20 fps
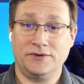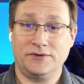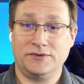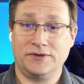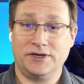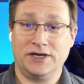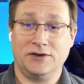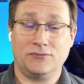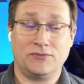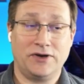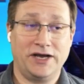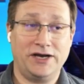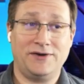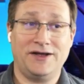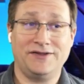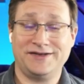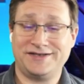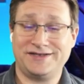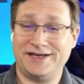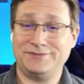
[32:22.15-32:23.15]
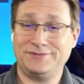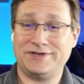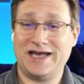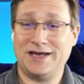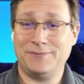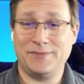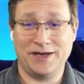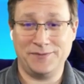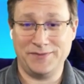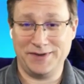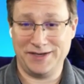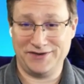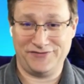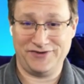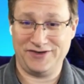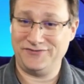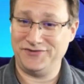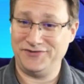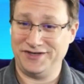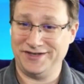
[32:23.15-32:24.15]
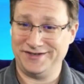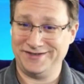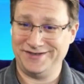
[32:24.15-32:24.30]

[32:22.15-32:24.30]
uh, right around the same time i met vivian